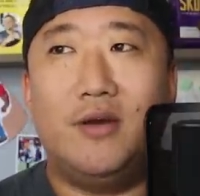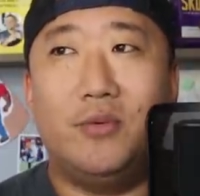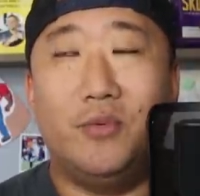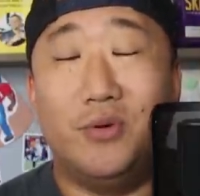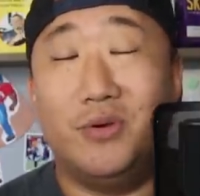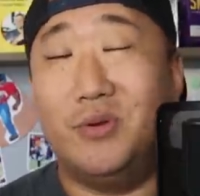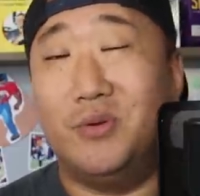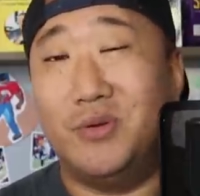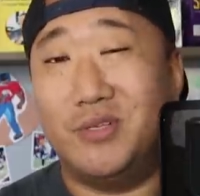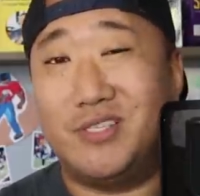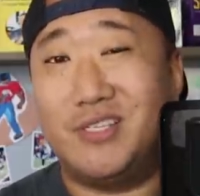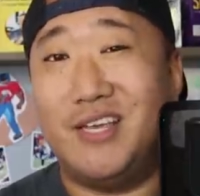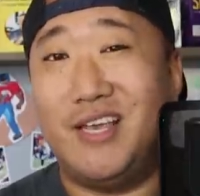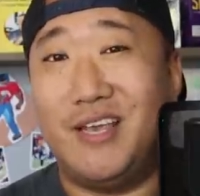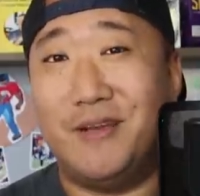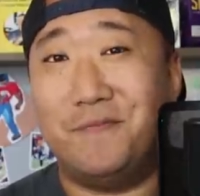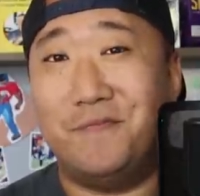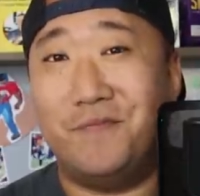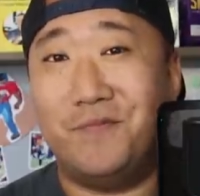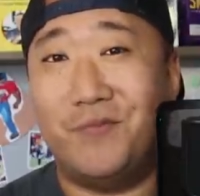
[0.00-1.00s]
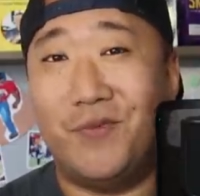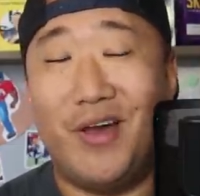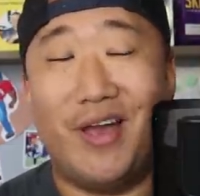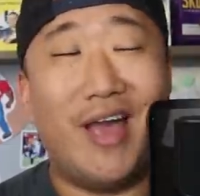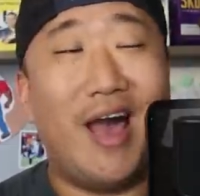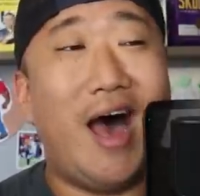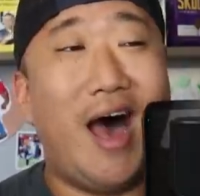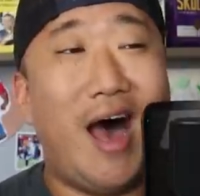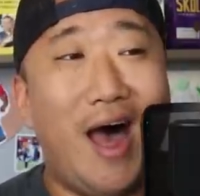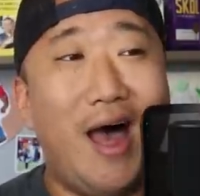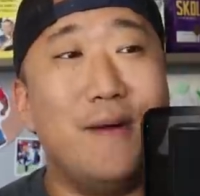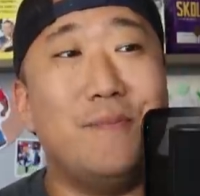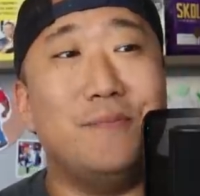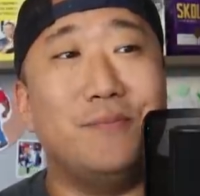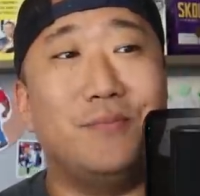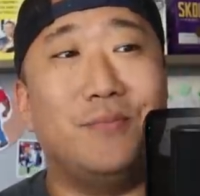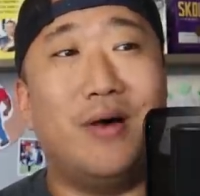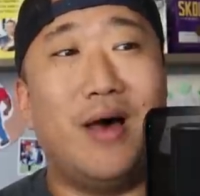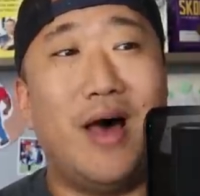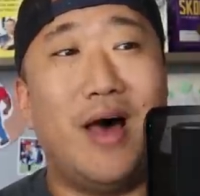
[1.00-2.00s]
we'll see. Like
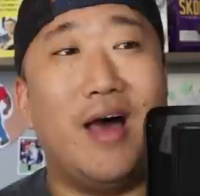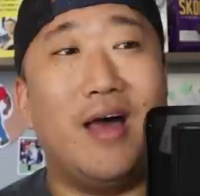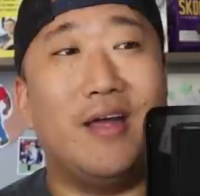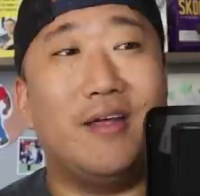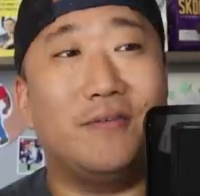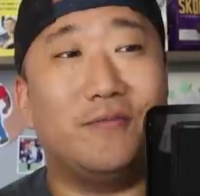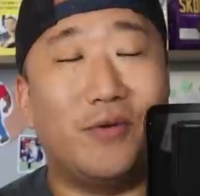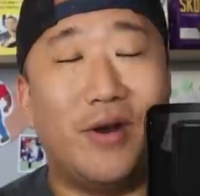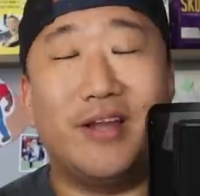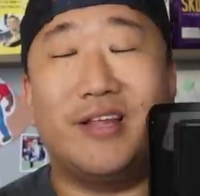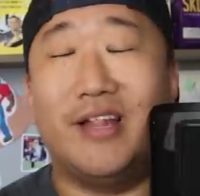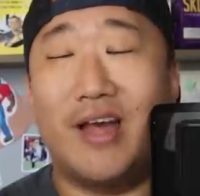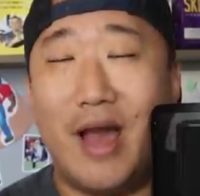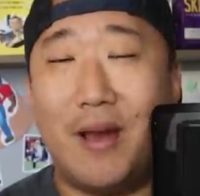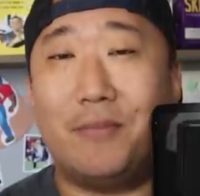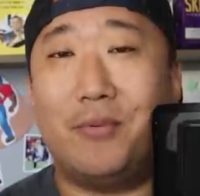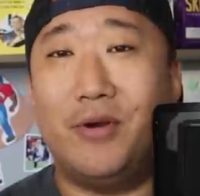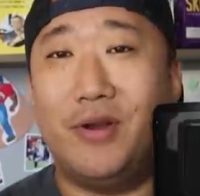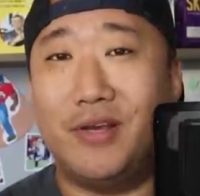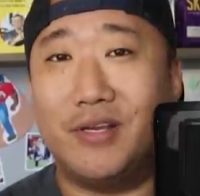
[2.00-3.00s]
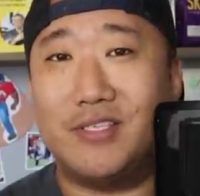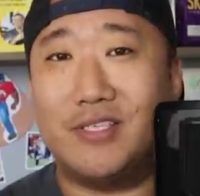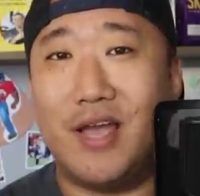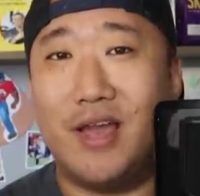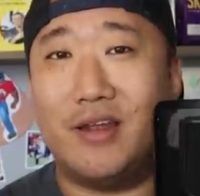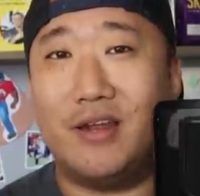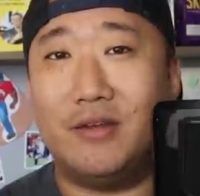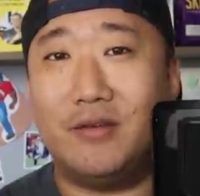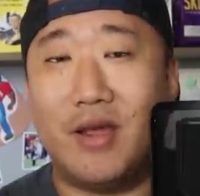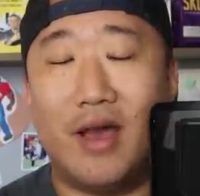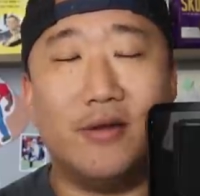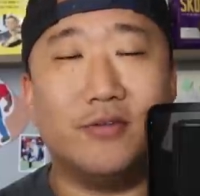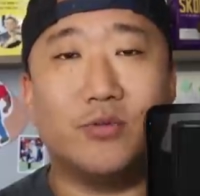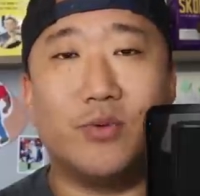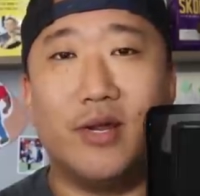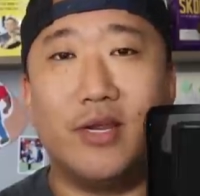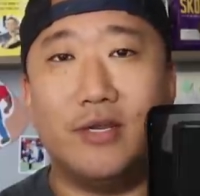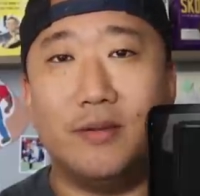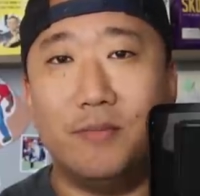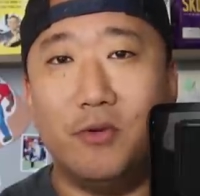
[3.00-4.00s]
I'm pretty excited. I
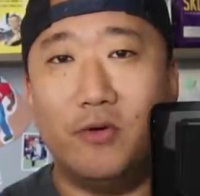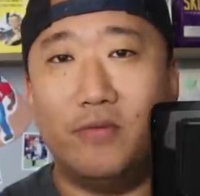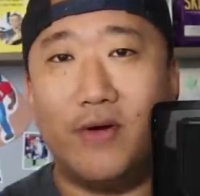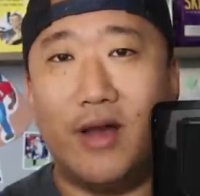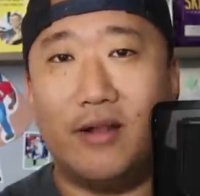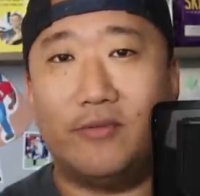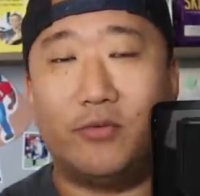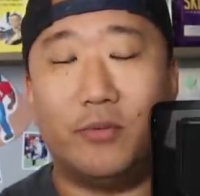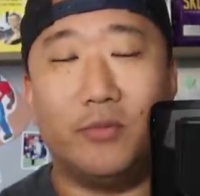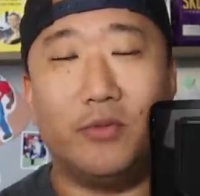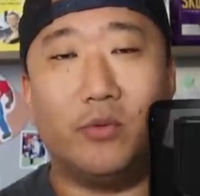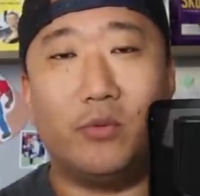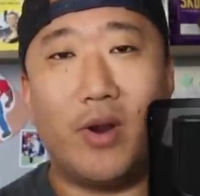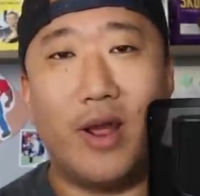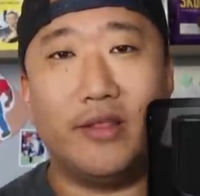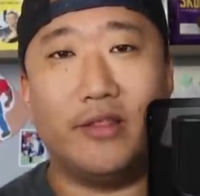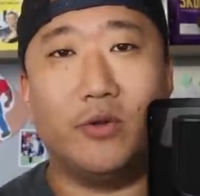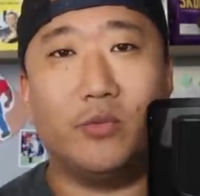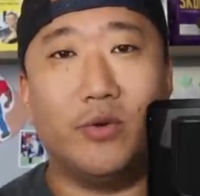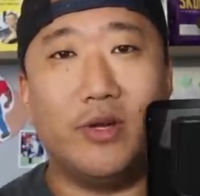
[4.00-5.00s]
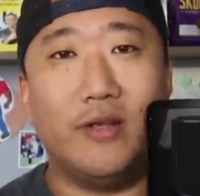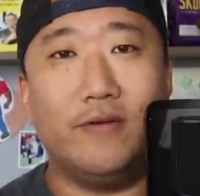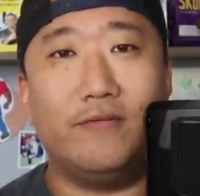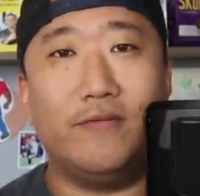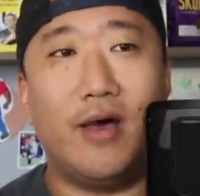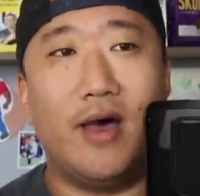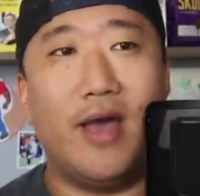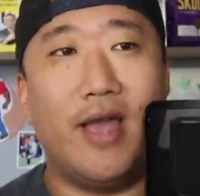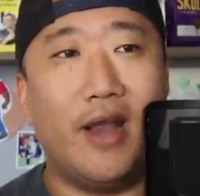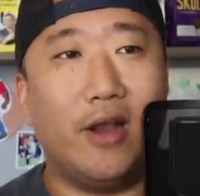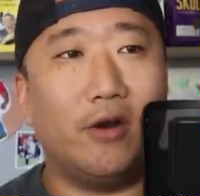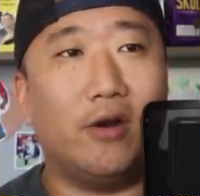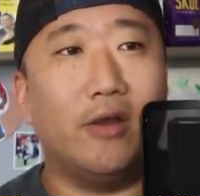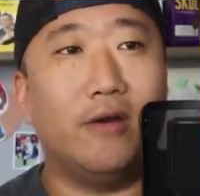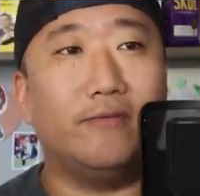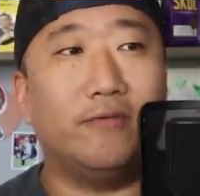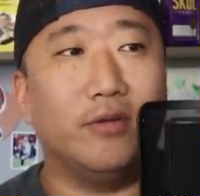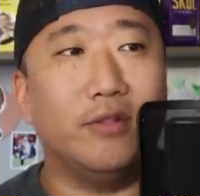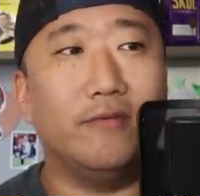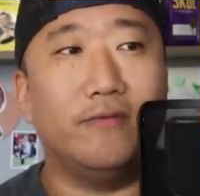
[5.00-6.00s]
was ready to move on from the Riley Reiff
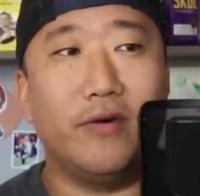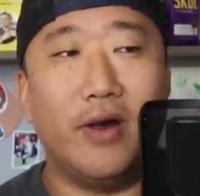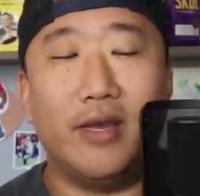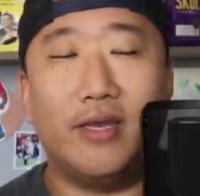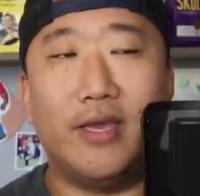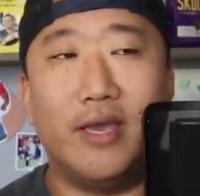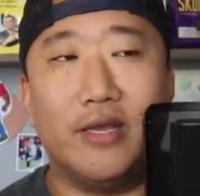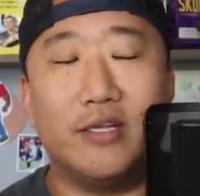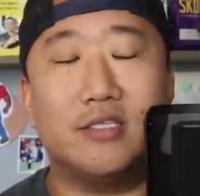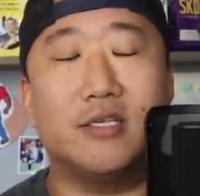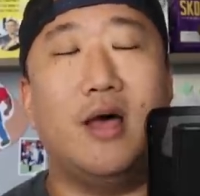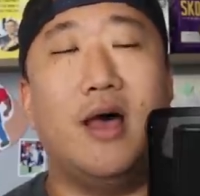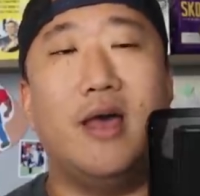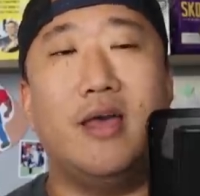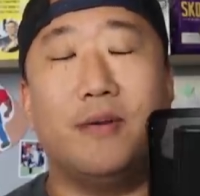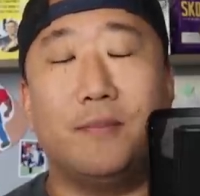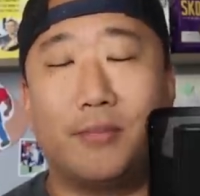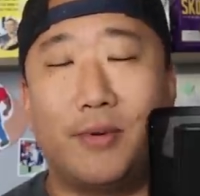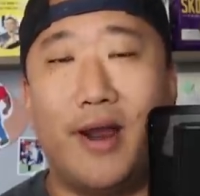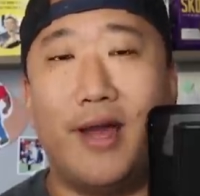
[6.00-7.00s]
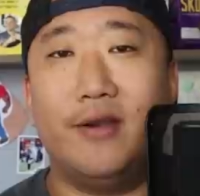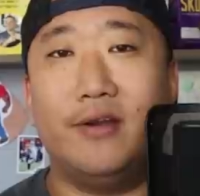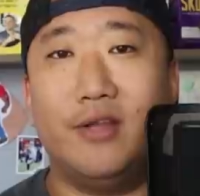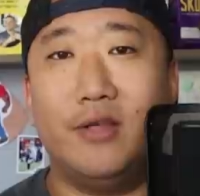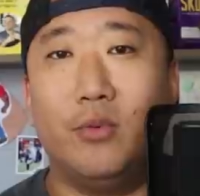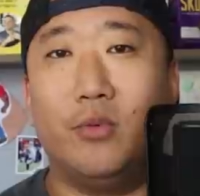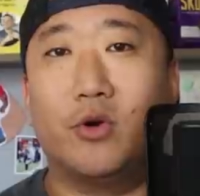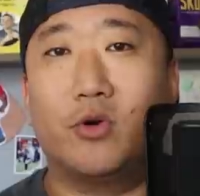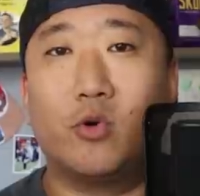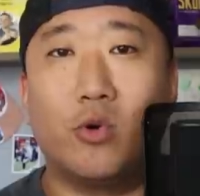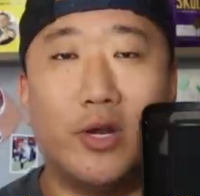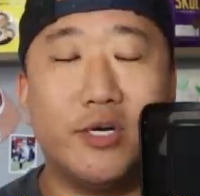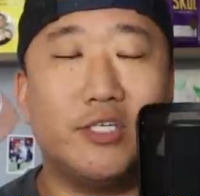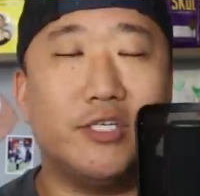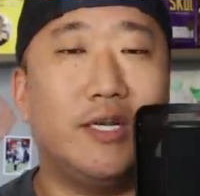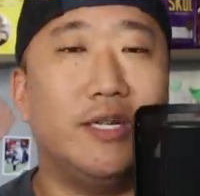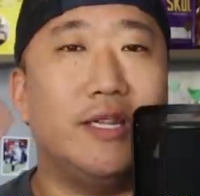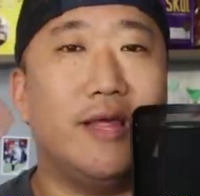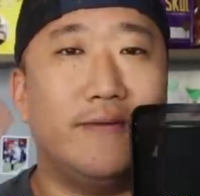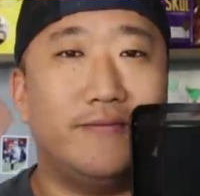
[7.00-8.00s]
era for the Vikings. I think Brian O'Neill will
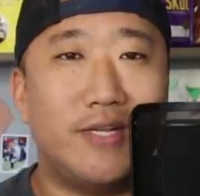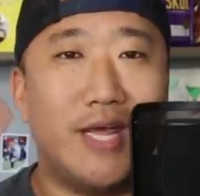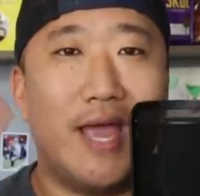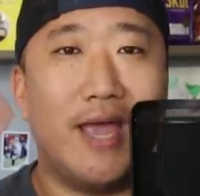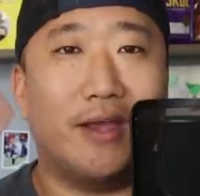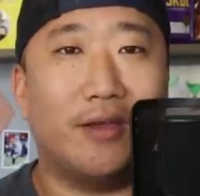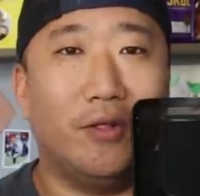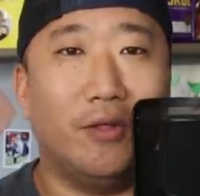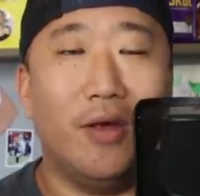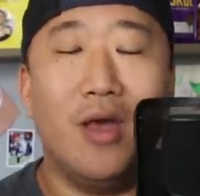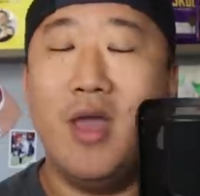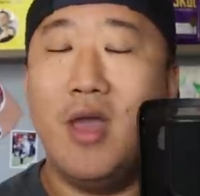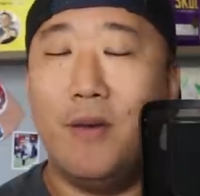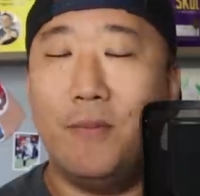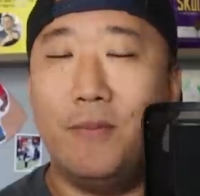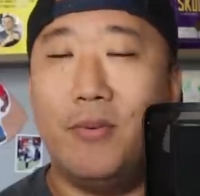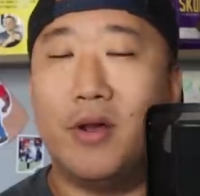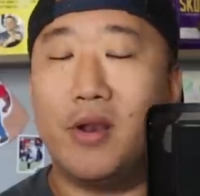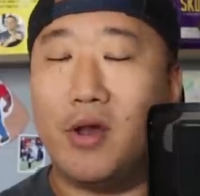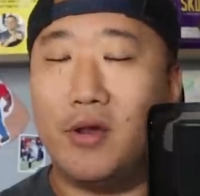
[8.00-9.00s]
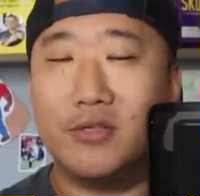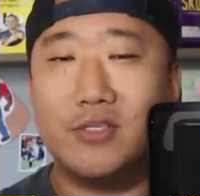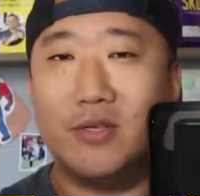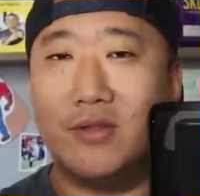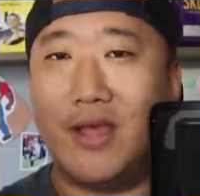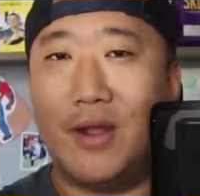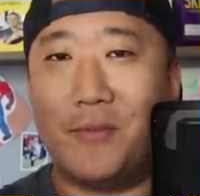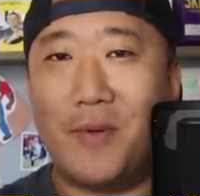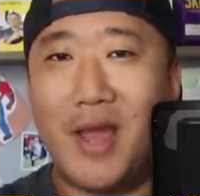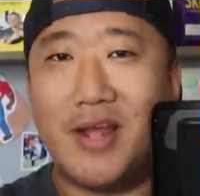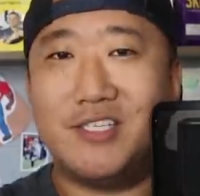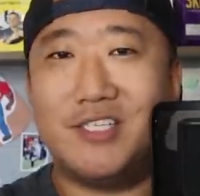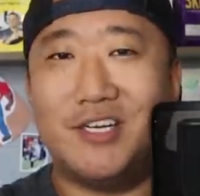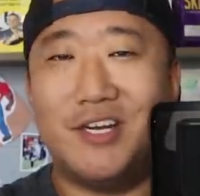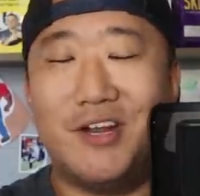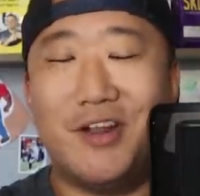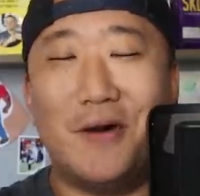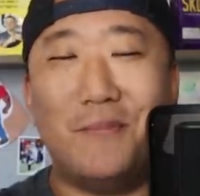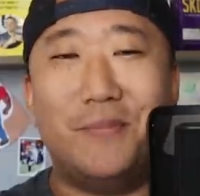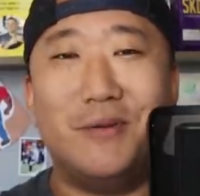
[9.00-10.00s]
crush it at left tackle, but also that
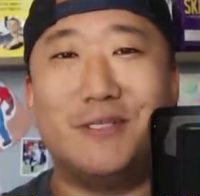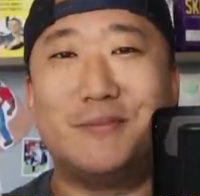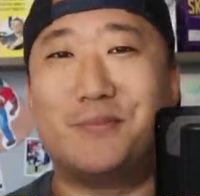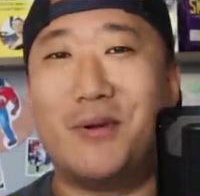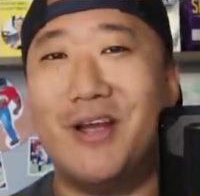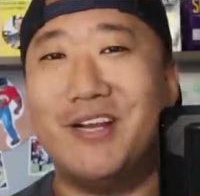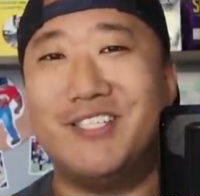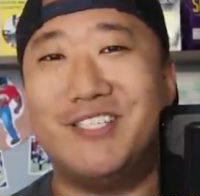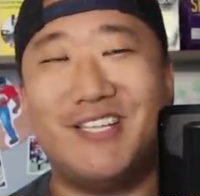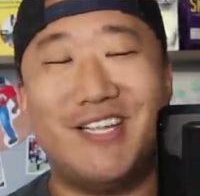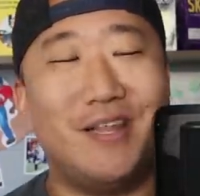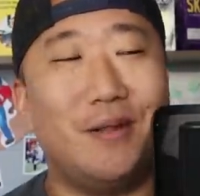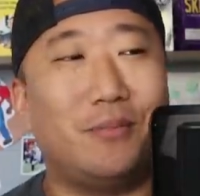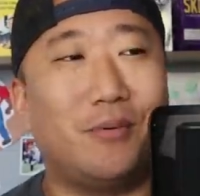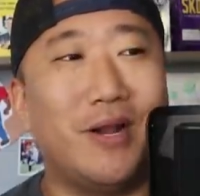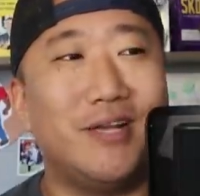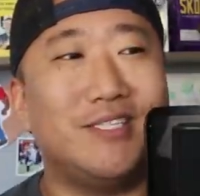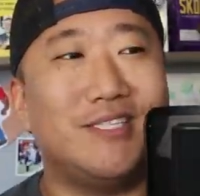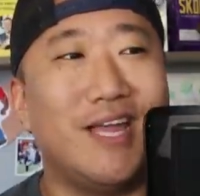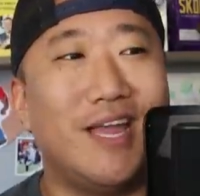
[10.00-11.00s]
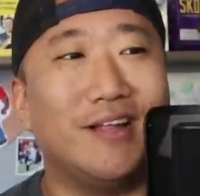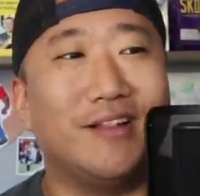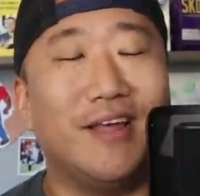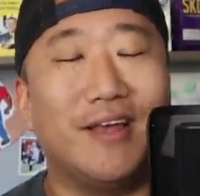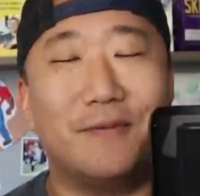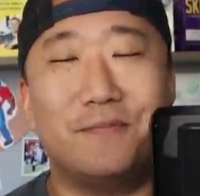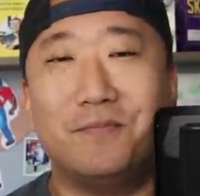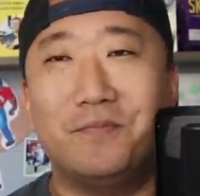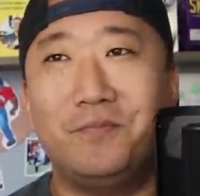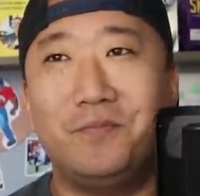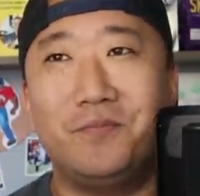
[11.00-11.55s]
ratcheted up his price tag like